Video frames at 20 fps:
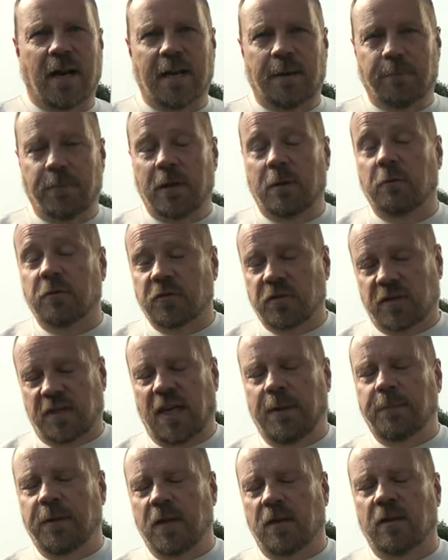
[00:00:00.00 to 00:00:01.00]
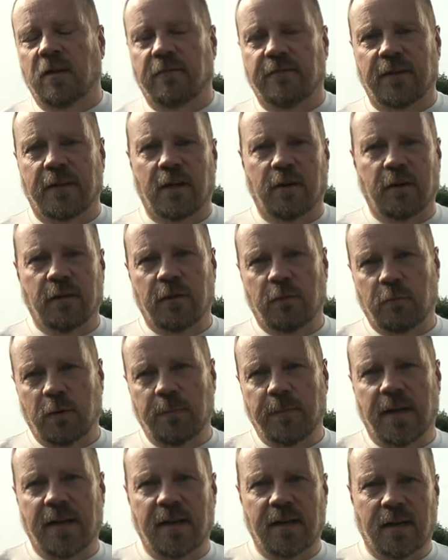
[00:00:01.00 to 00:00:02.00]
on it, but it was keeping enough air in that we
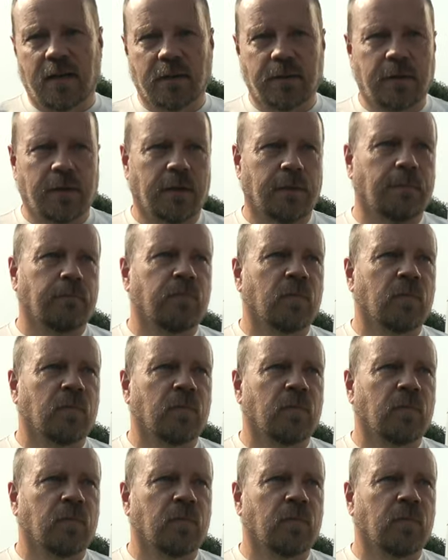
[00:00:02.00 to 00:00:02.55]
made it out there.